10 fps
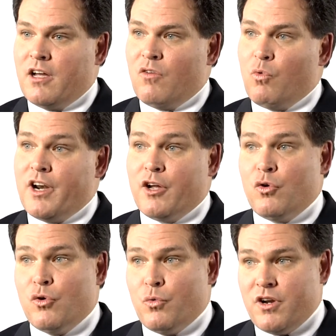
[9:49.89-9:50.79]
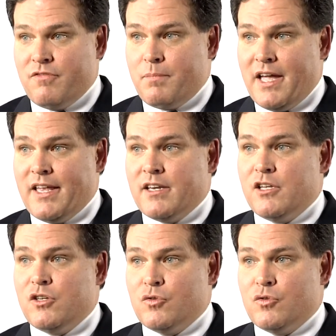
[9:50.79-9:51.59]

of what it would have been